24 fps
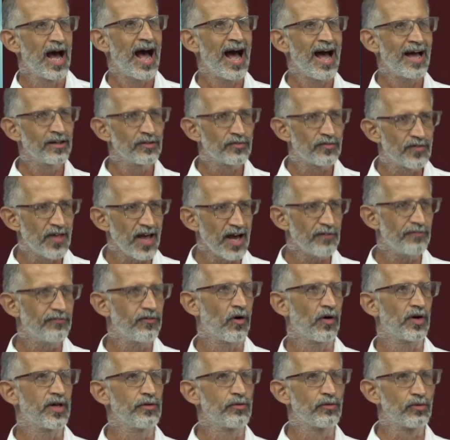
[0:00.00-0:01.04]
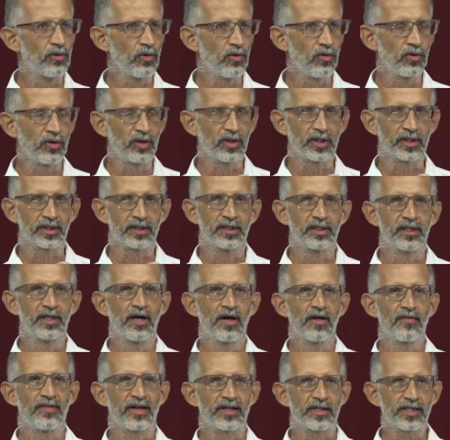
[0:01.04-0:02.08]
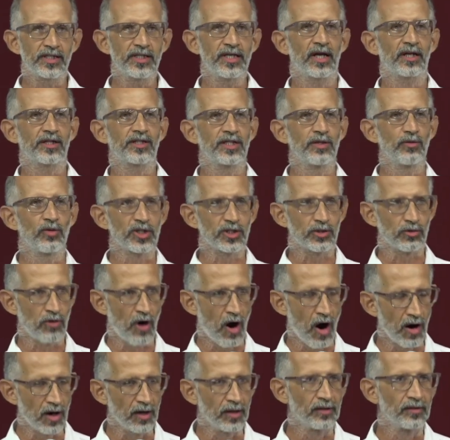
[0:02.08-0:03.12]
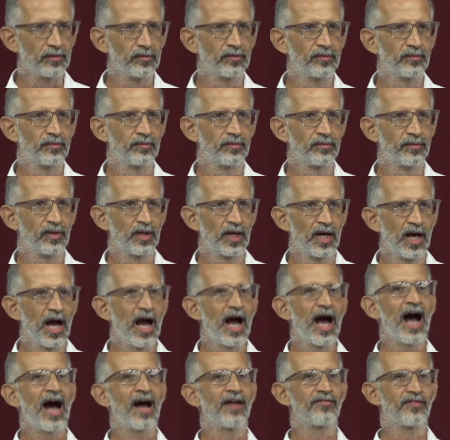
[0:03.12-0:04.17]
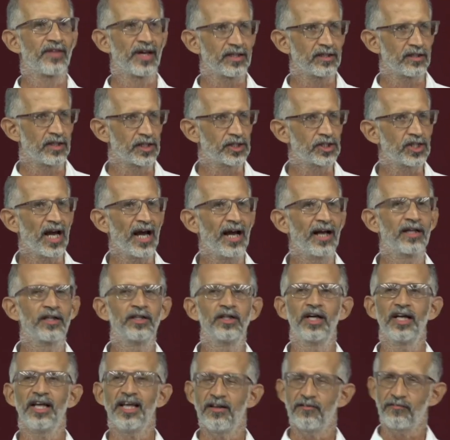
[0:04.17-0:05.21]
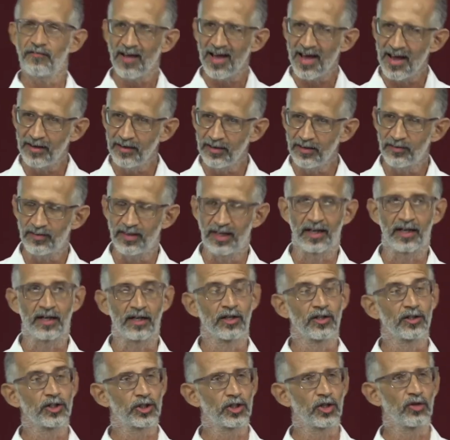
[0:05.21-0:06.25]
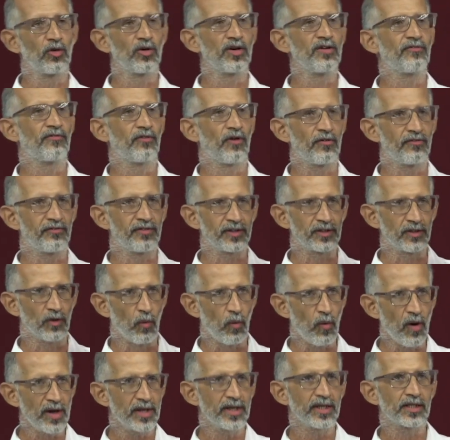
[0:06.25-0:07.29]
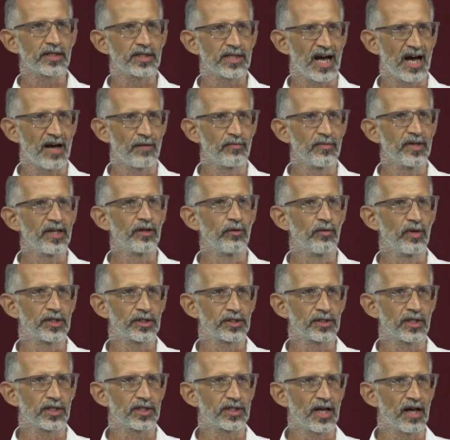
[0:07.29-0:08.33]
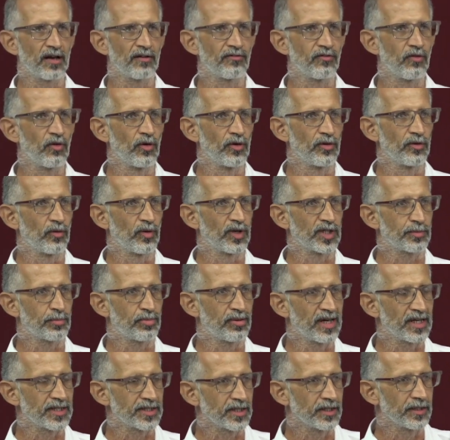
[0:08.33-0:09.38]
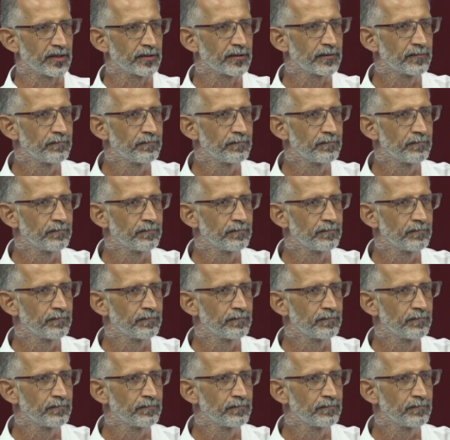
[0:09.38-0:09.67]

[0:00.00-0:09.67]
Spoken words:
And therefore, he ruled that CXC was wrong. And that the child, if anything, should only forfeit the one exam in which the cell phone was present.